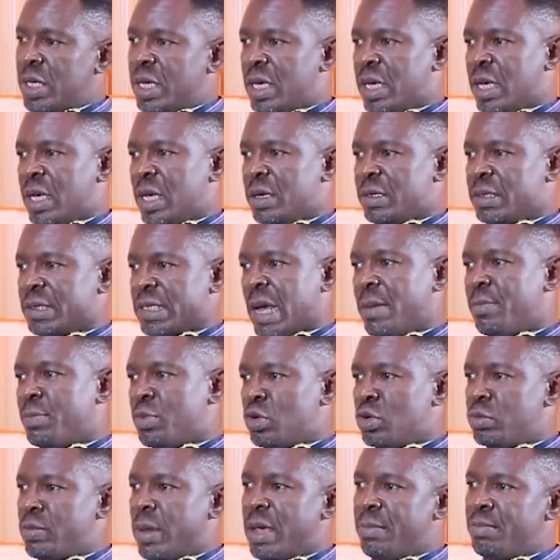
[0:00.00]
sample
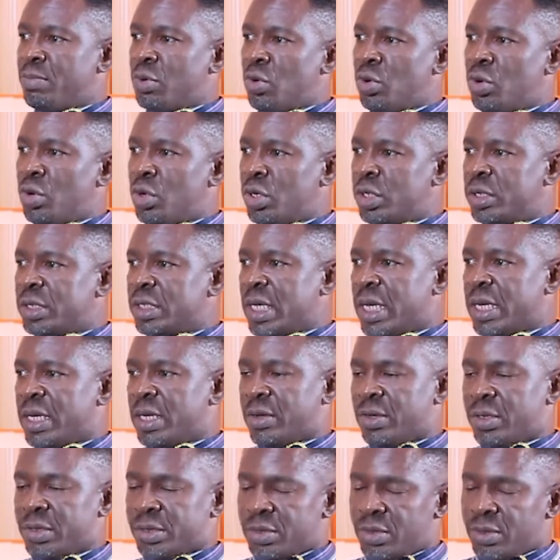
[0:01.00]
my products and
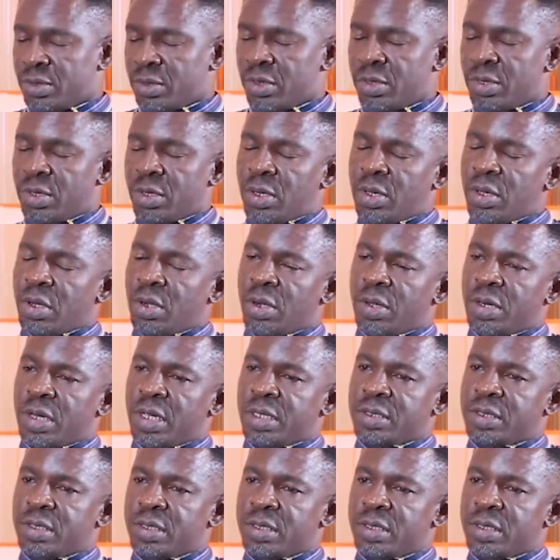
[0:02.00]
also other things.